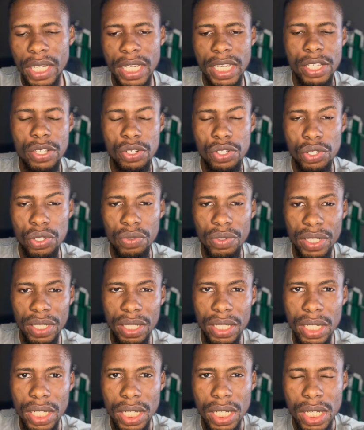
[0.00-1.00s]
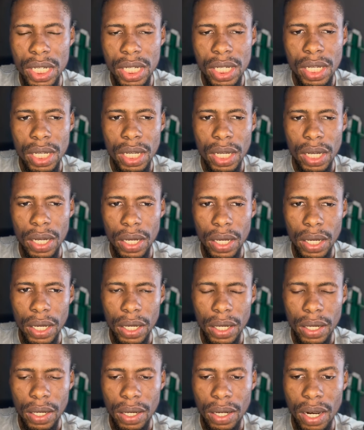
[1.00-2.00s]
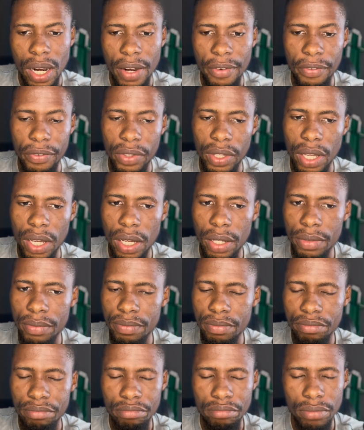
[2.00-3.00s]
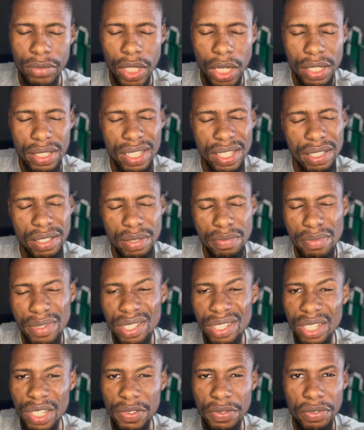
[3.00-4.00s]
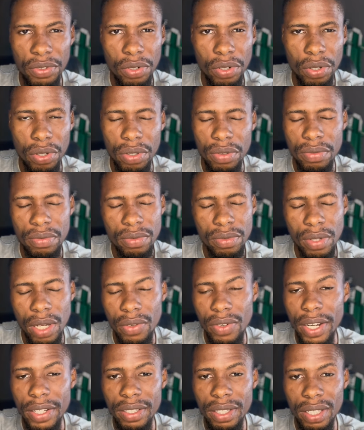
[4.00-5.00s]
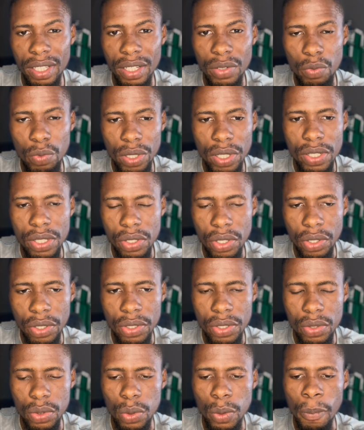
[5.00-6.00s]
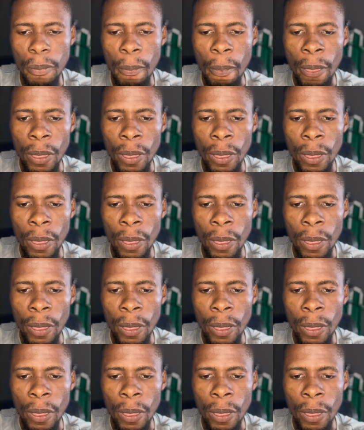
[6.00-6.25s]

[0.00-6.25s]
injury after I think missing for around 3 weeks or so.